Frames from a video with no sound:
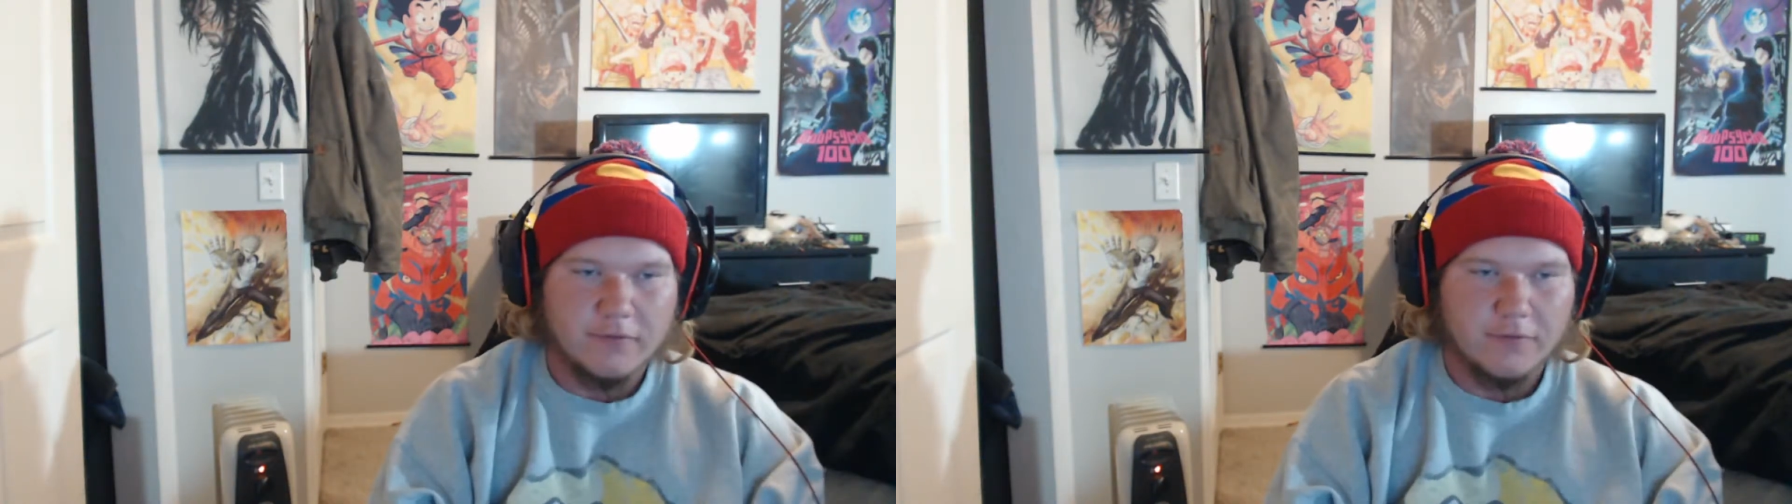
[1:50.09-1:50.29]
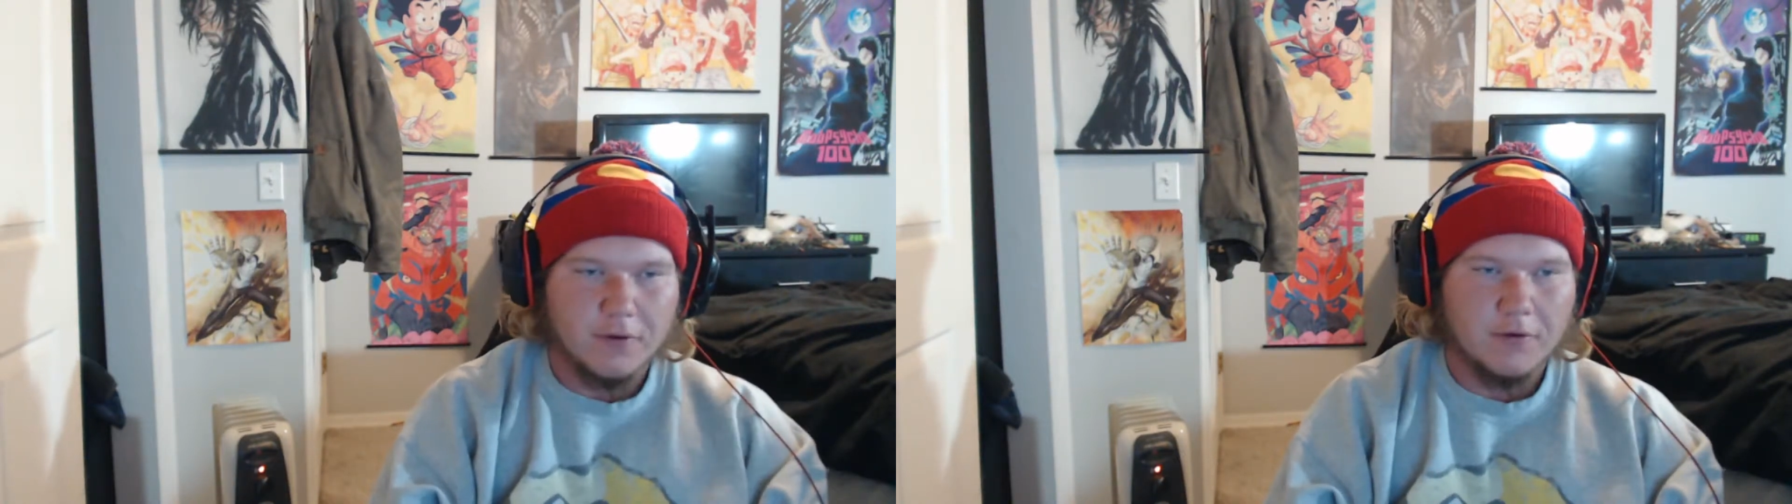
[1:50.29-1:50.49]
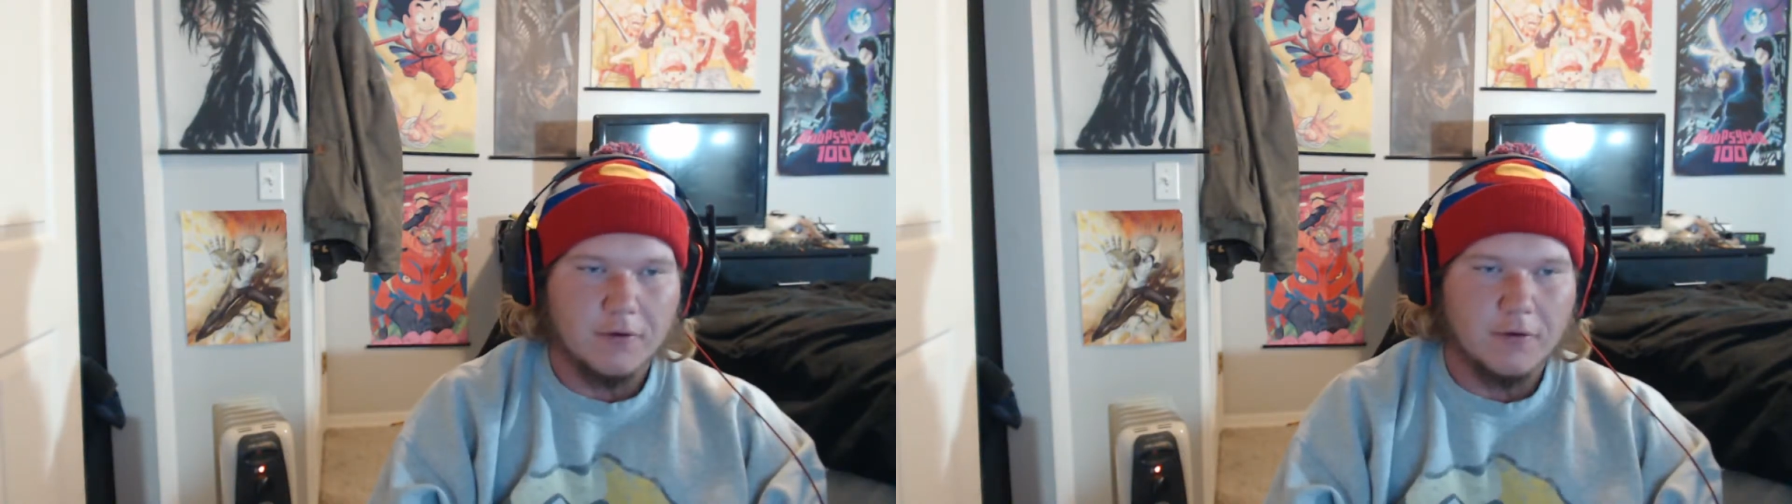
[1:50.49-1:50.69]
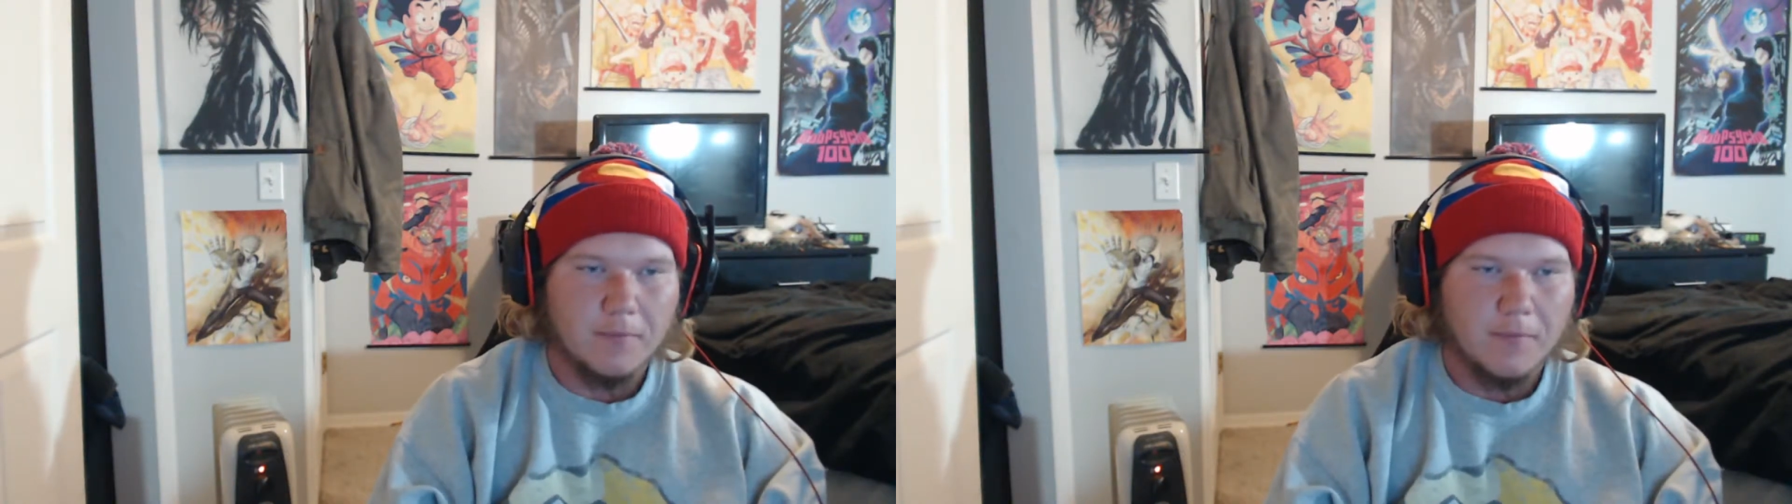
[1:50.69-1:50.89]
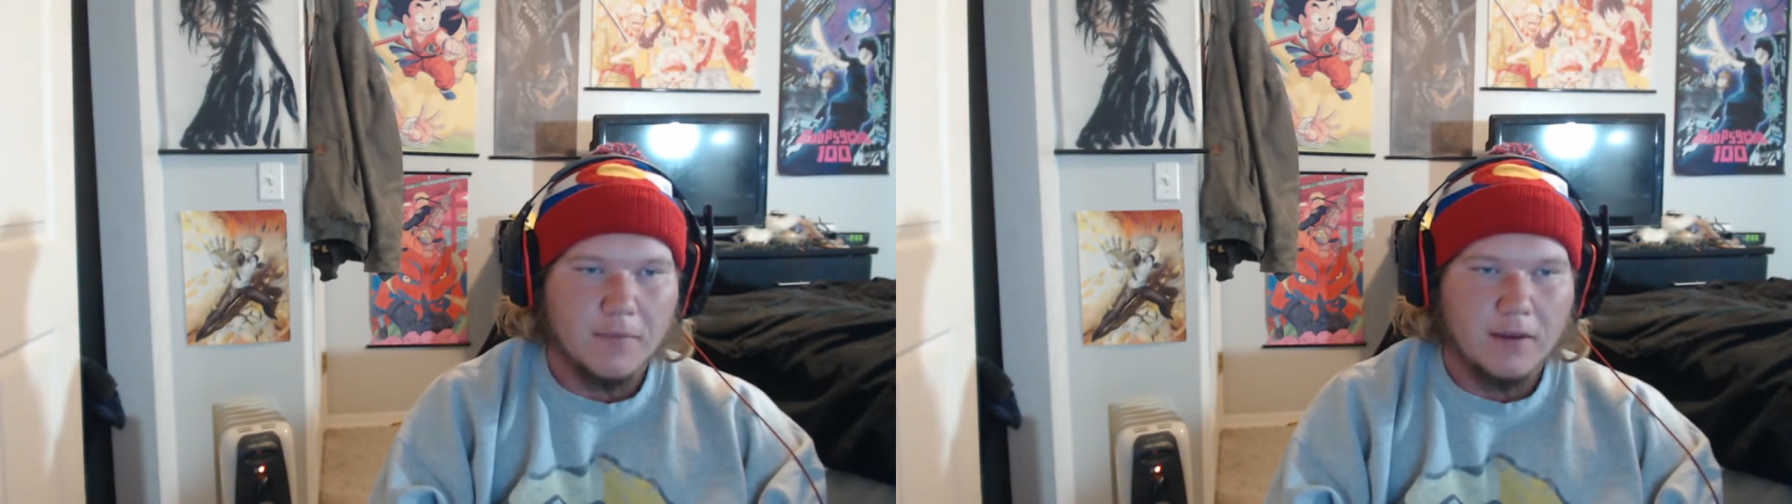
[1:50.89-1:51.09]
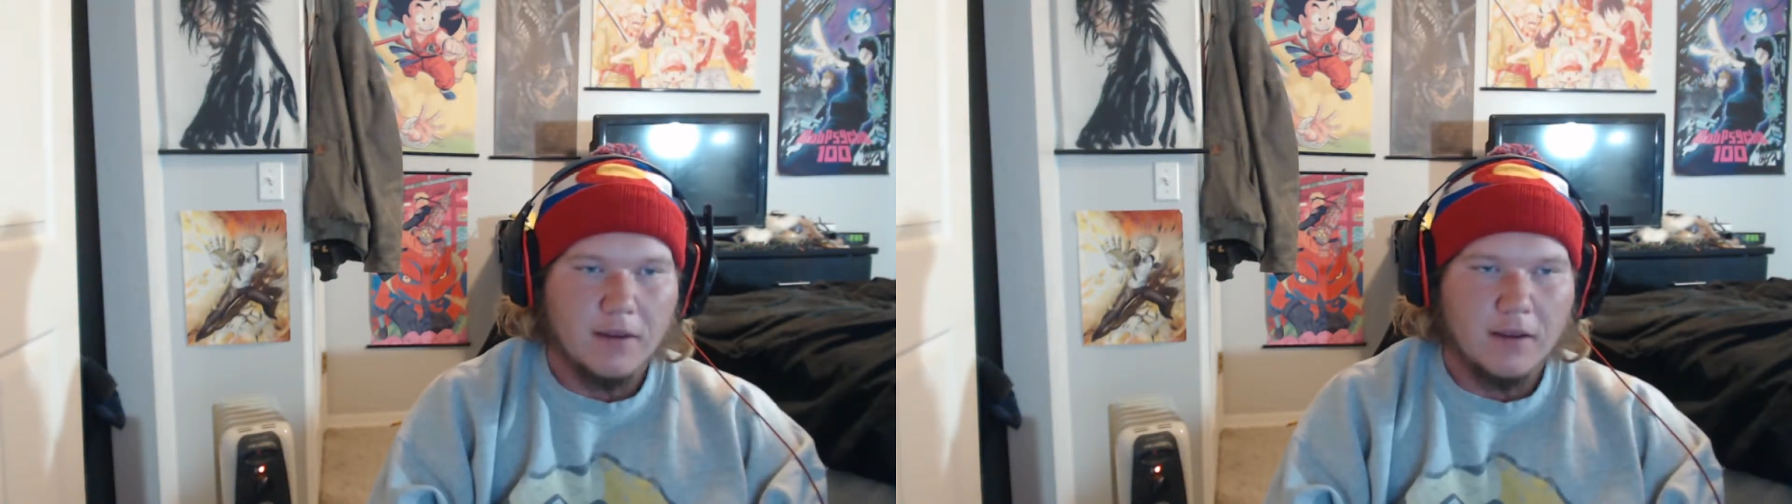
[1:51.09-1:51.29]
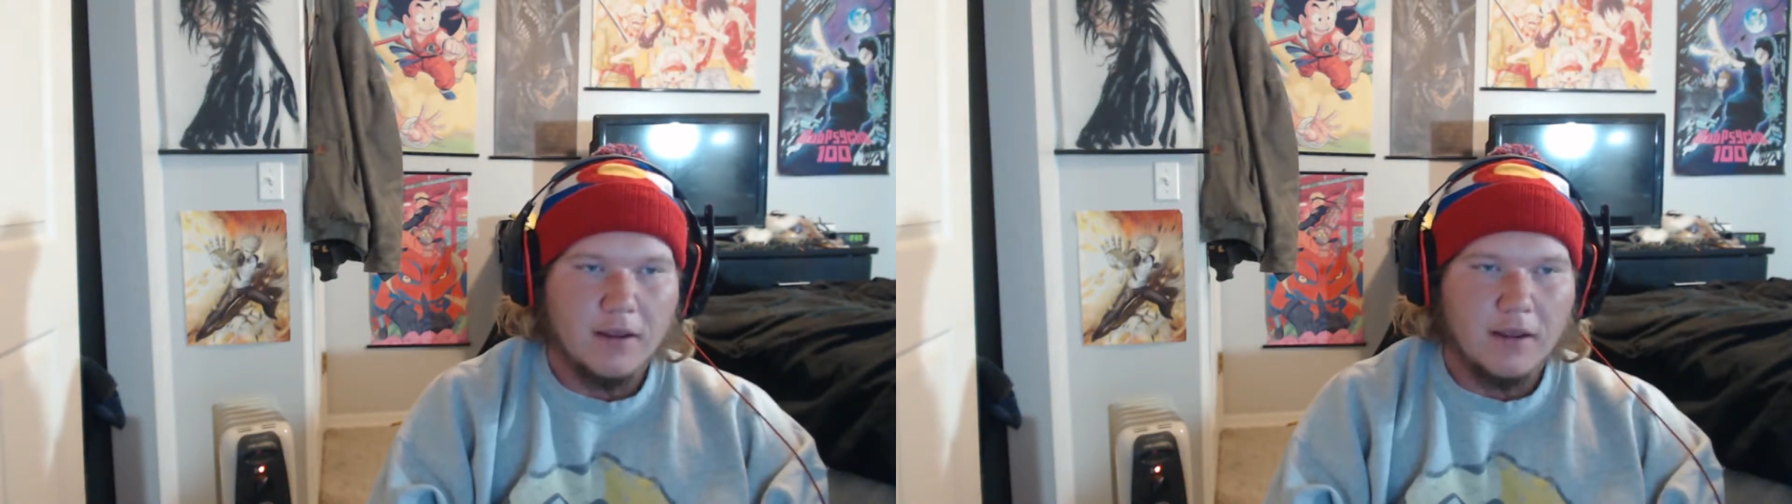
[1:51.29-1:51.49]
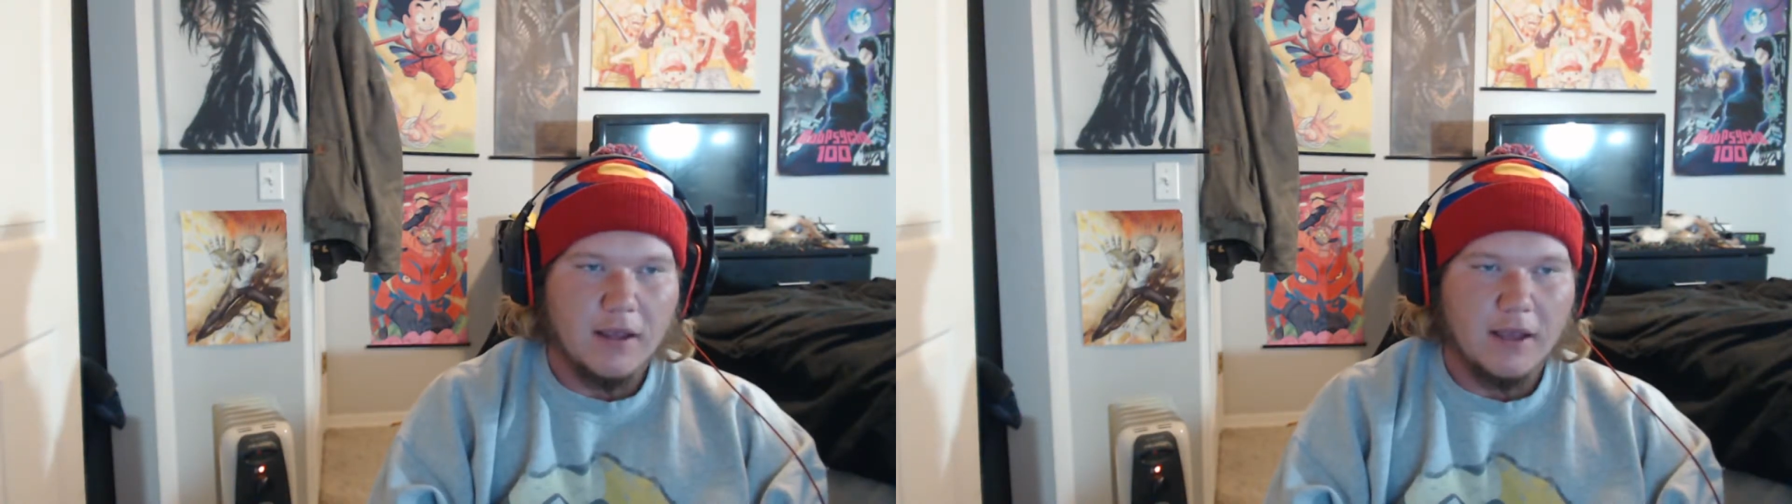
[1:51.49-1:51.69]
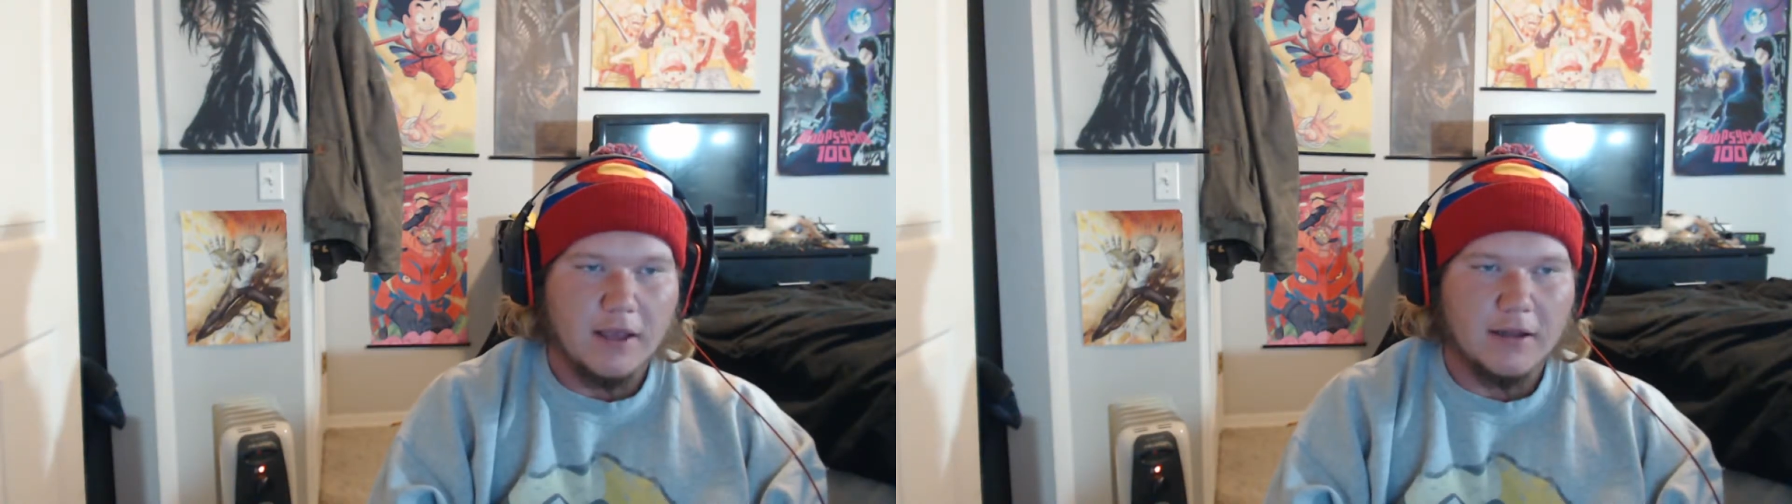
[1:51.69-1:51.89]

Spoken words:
further, and